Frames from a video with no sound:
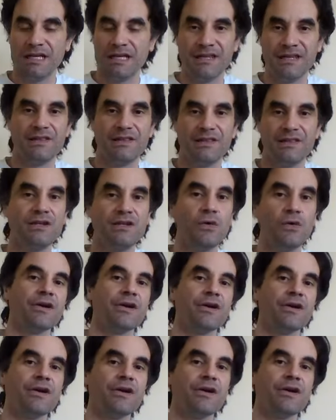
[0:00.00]
in the
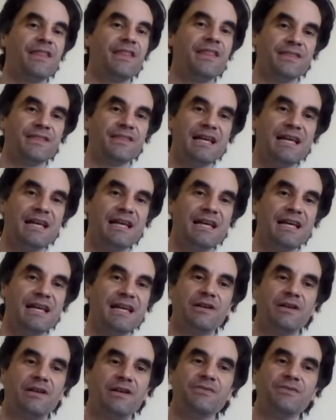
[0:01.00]
North. And I think that's what's
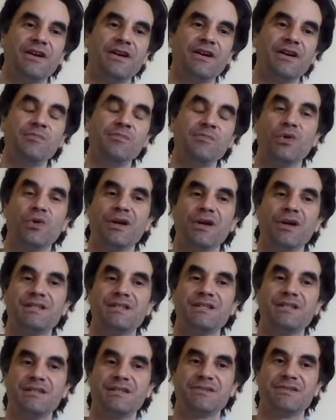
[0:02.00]
also very important
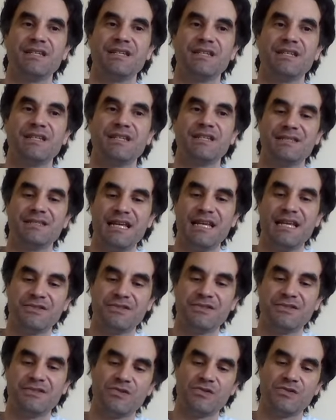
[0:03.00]
to understand is Nat
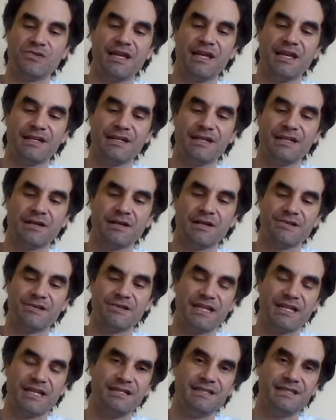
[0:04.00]
Turner's Rebellion
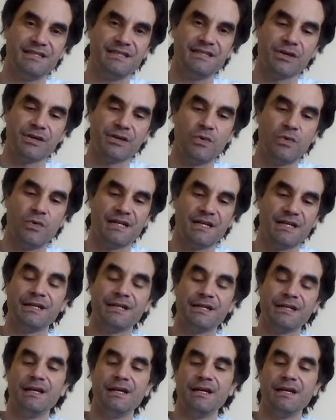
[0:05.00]
occurs in
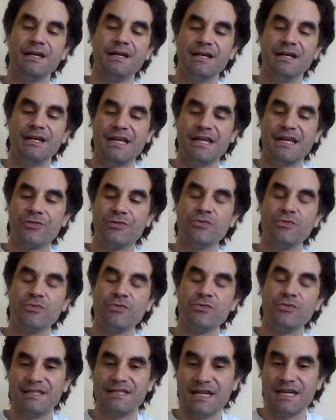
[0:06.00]
1831, and
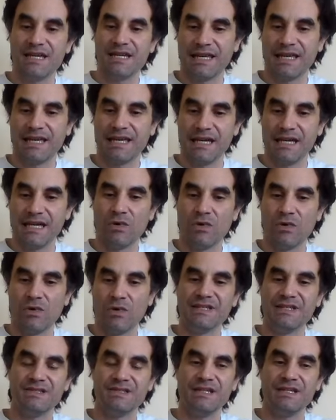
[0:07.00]
through that decade, what
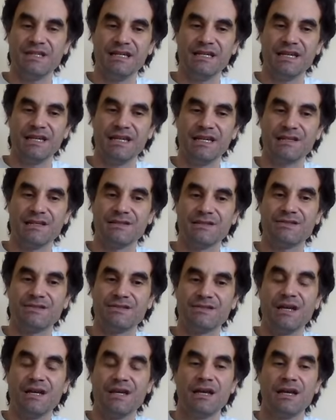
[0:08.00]
we see
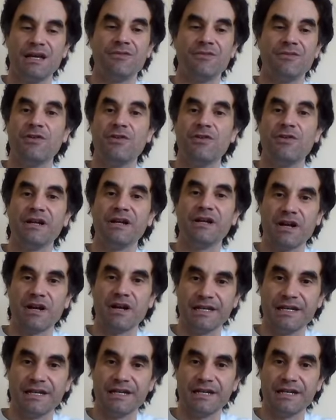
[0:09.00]
is voting
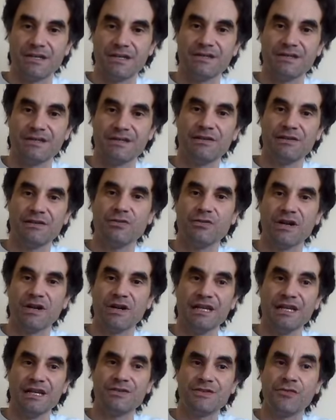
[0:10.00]
rights and civil
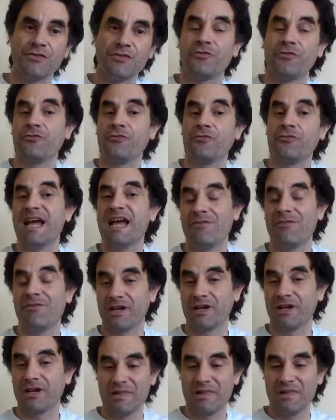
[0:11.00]
rights for free
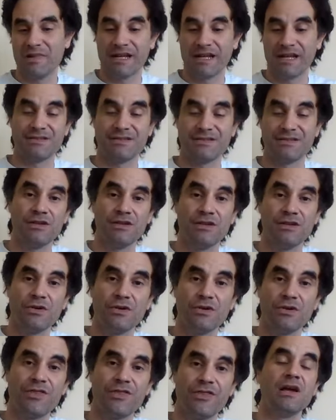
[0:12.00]
African Americans in the
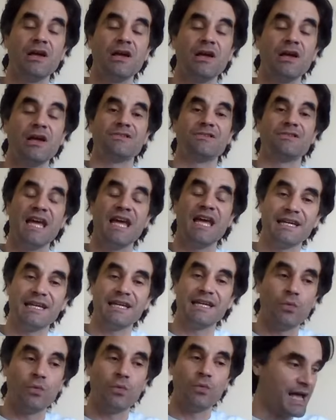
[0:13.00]
North are
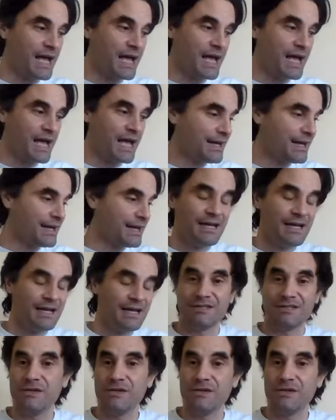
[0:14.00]
taken away
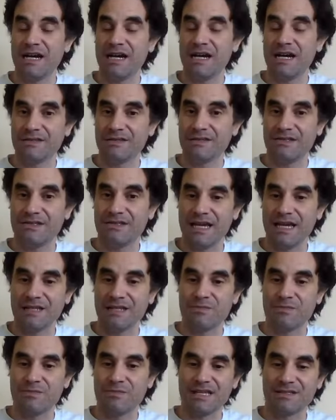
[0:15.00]
as the United
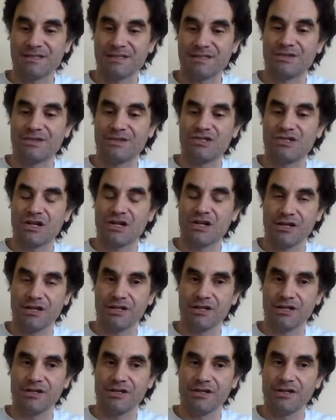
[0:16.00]
States makes this
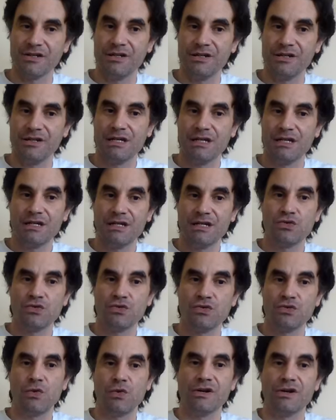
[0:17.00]
turn
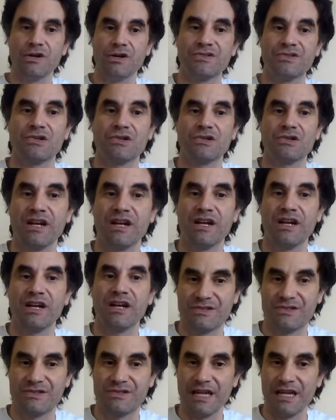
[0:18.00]
towards
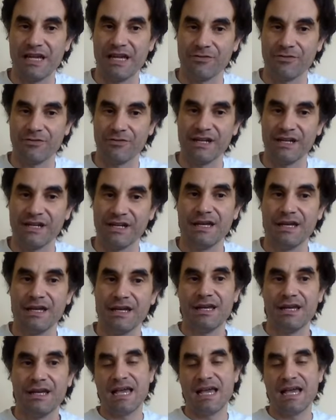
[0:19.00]
greater slavery
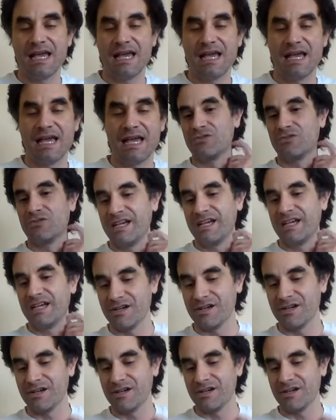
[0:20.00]
and
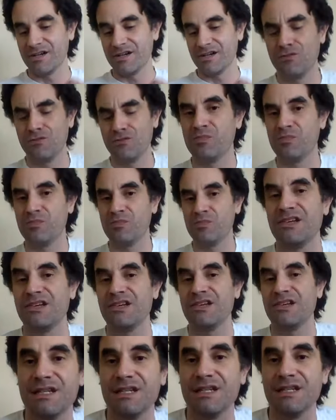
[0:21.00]
greater
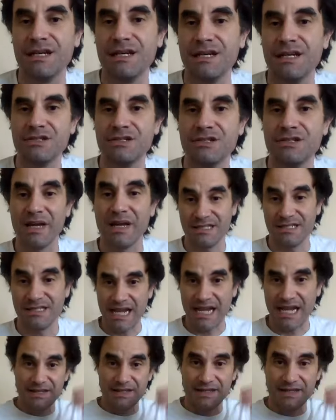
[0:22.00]
repression to
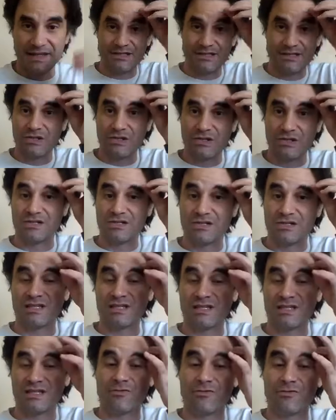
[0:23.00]
maintain the institution of
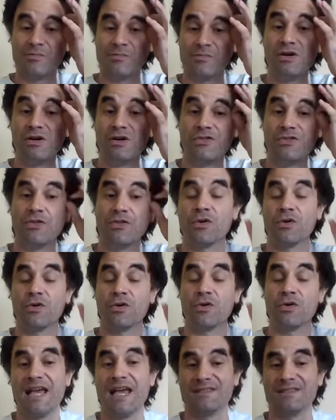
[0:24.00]
slavery, both
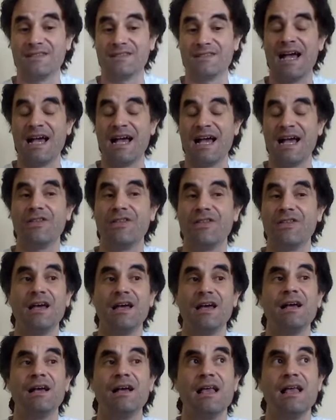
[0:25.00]
North and South.
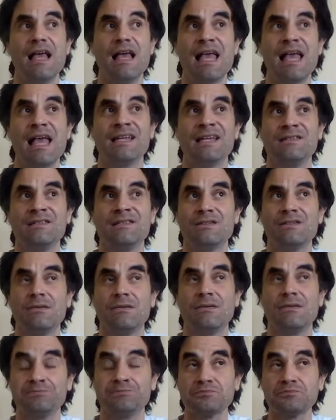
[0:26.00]
And